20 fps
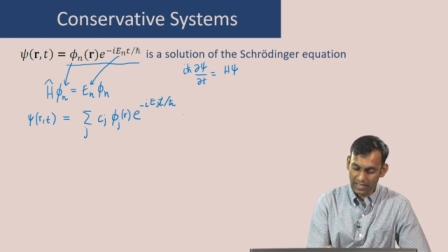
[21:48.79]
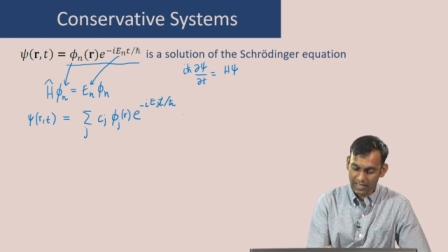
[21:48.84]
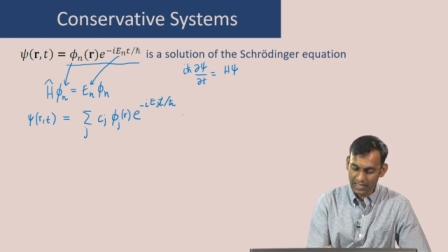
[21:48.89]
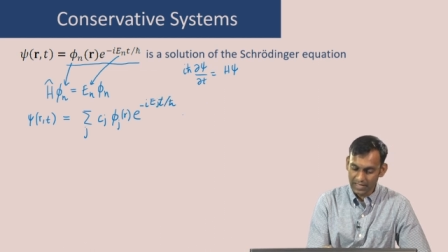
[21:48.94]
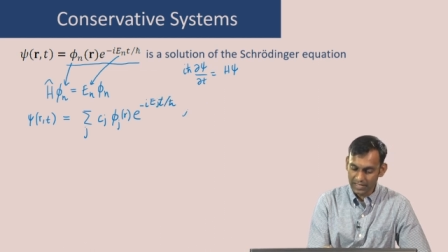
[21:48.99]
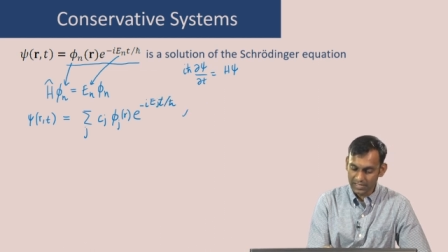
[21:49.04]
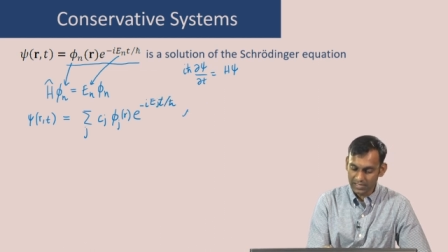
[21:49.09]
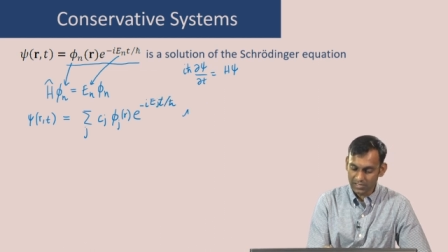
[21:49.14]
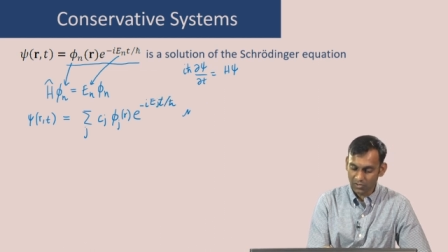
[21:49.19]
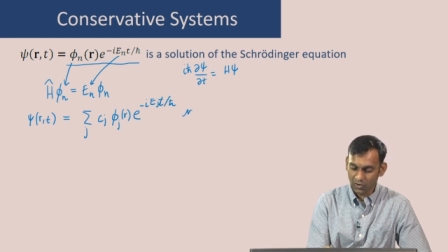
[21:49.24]

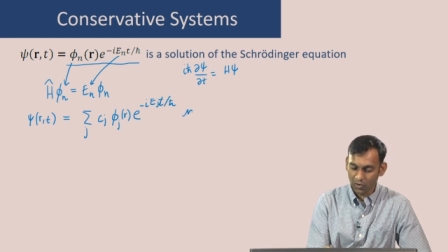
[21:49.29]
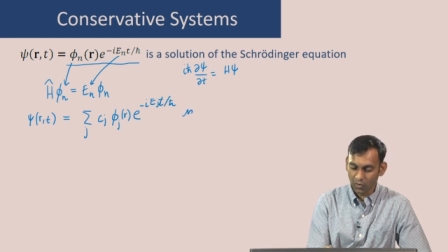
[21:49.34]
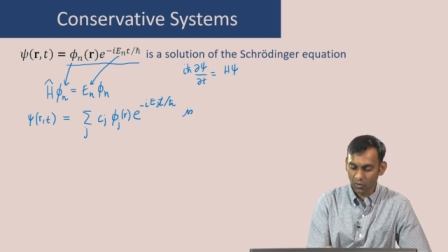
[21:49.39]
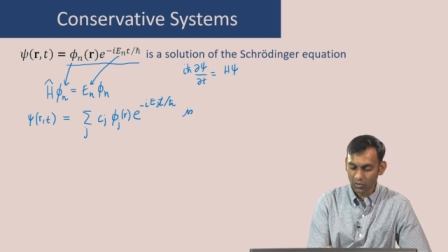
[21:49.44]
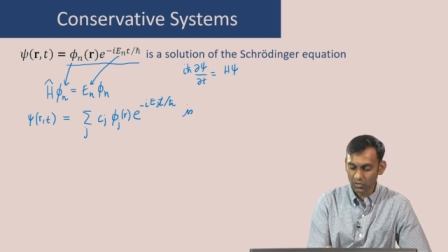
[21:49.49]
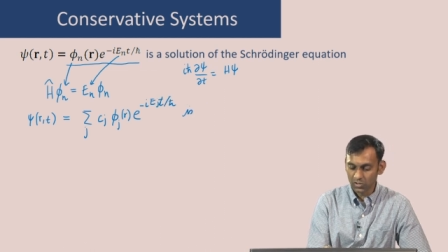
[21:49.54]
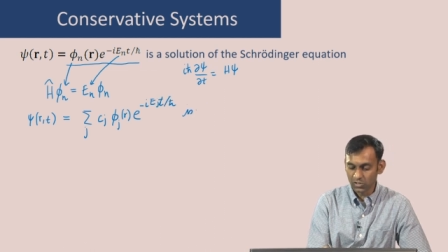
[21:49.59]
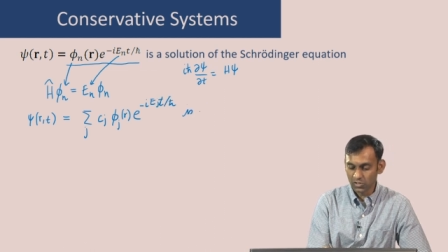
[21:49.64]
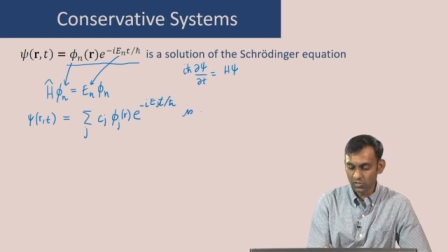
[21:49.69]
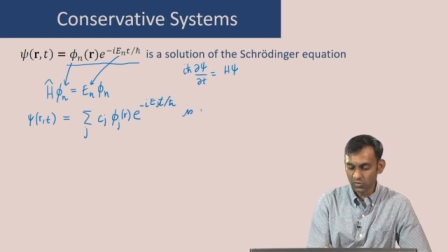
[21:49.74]
is
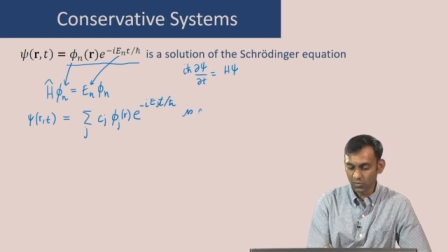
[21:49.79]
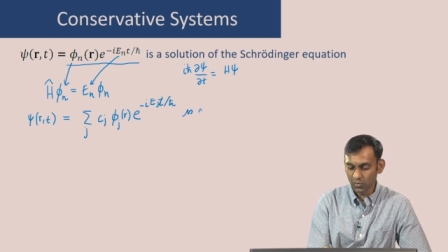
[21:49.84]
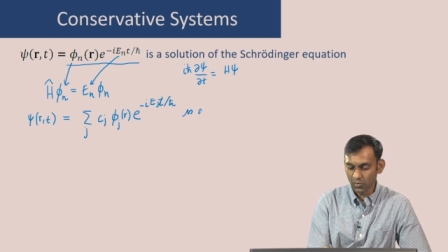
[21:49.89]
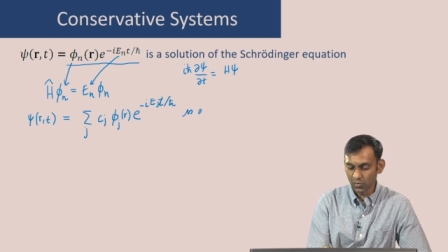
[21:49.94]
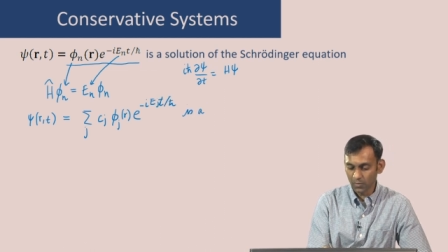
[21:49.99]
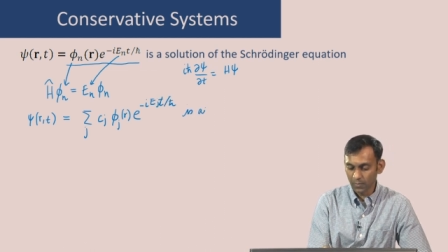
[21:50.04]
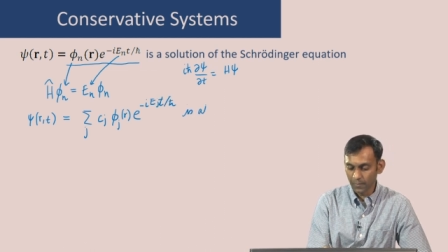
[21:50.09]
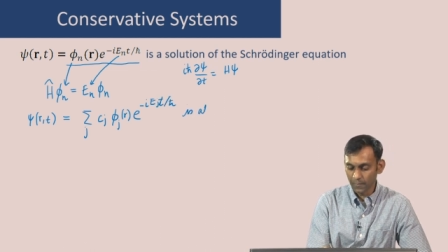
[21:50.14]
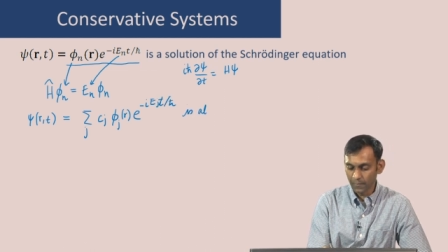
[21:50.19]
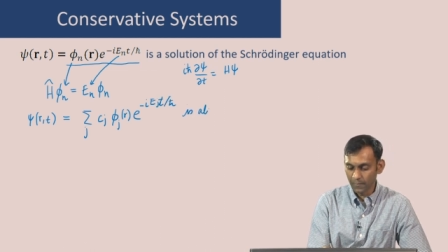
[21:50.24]

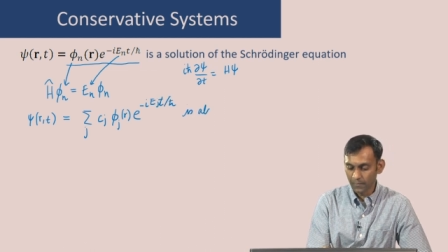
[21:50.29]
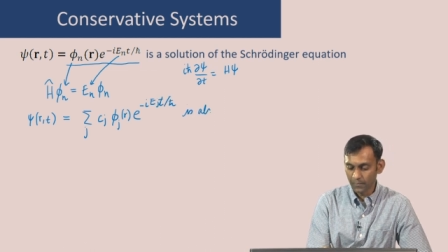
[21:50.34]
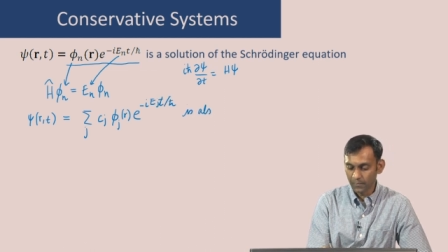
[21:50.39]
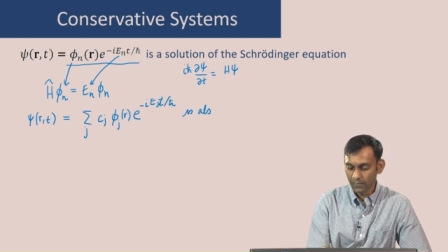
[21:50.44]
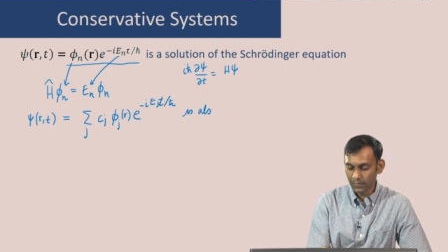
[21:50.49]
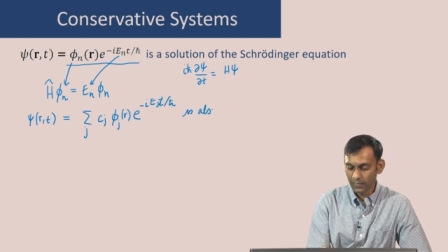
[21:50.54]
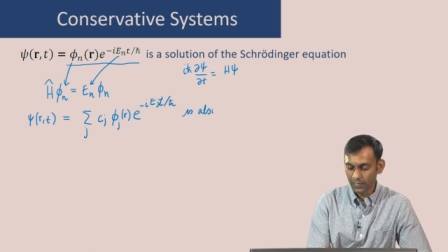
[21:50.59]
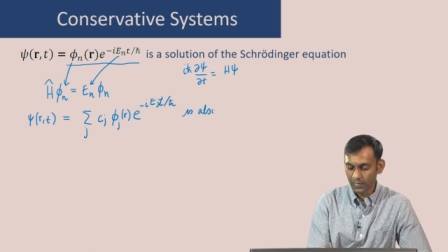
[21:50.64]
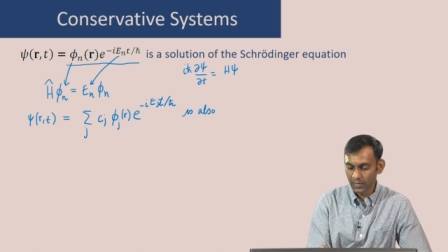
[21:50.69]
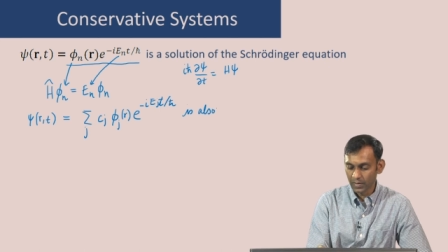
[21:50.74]
also
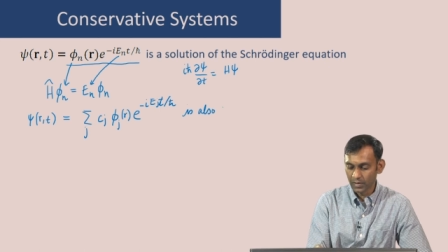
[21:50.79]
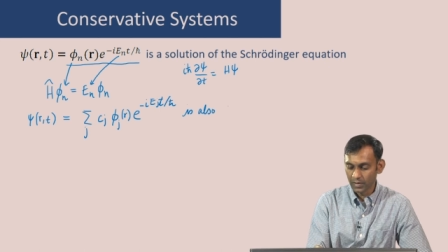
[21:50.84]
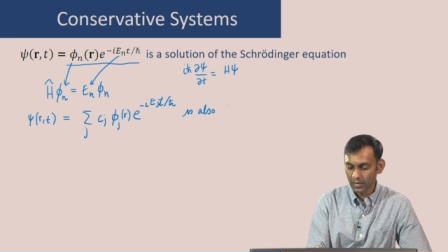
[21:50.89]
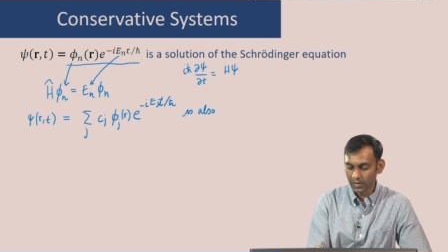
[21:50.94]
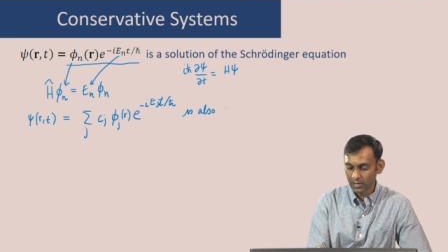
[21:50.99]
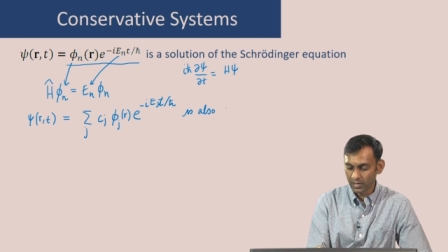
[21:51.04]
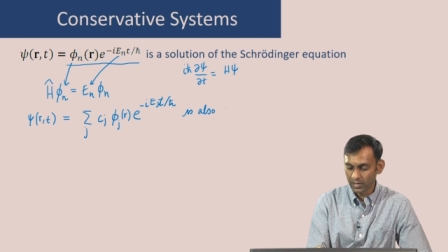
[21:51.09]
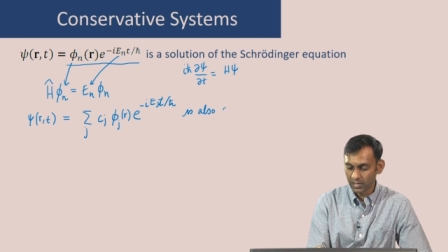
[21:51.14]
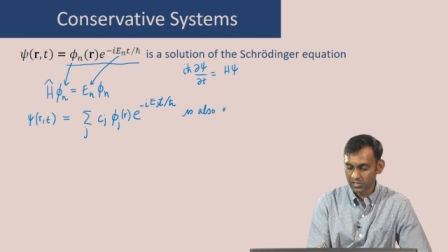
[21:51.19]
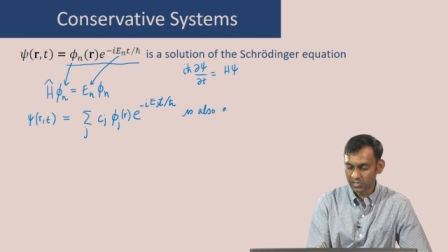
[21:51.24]

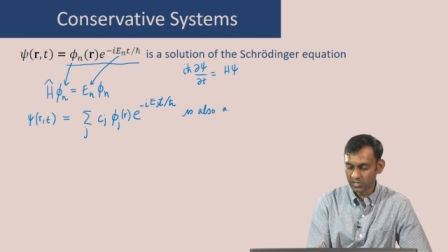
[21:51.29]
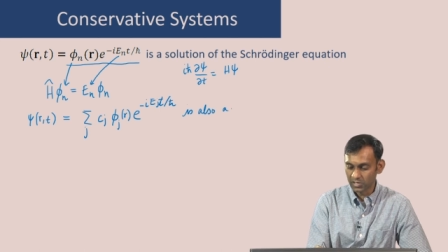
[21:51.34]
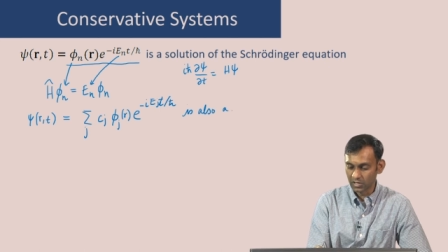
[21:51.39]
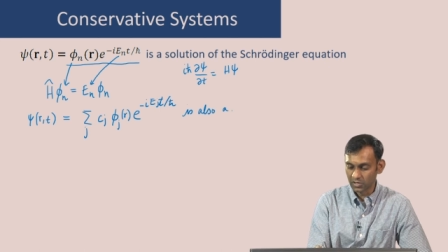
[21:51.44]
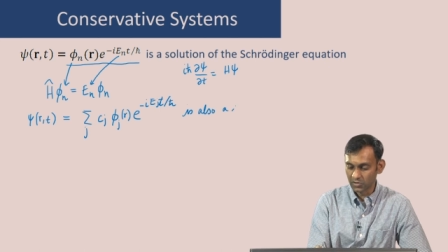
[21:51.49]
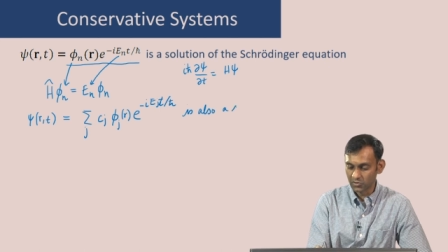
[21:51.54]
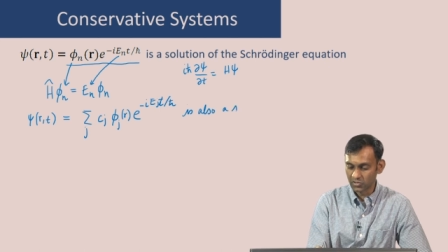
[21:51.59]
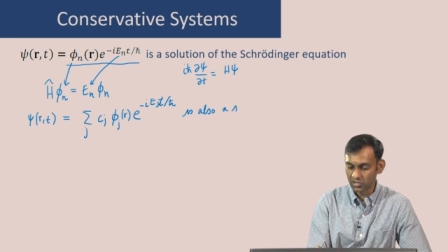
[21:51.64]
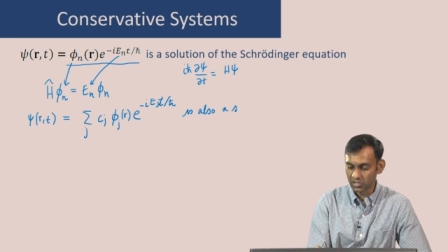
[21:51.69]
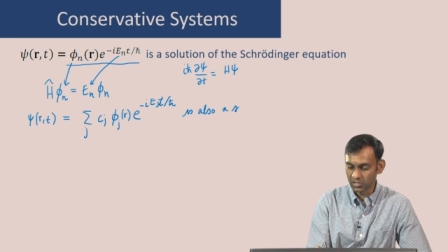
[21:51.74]
a
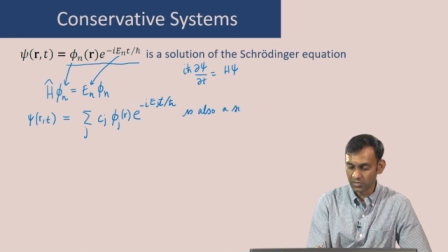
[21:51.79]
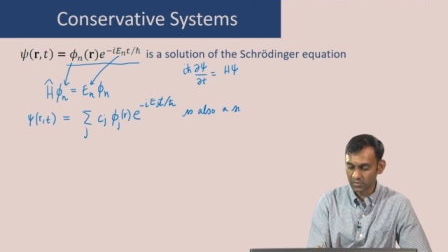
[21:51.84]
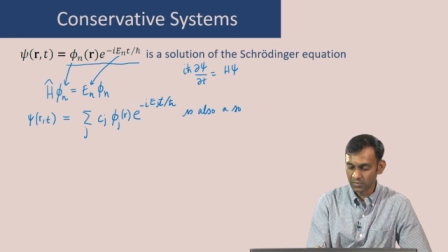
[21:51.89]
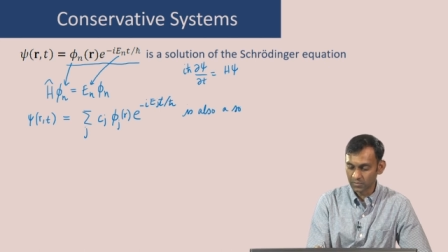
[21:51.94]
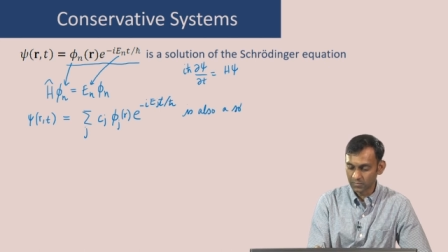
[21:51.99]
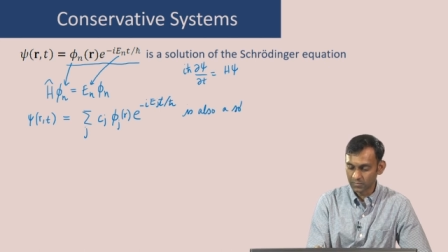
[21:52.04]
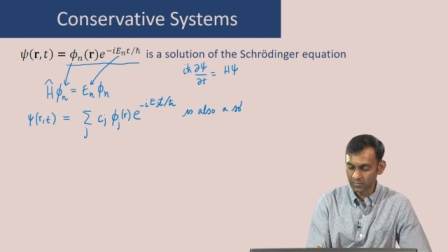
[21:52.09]
solution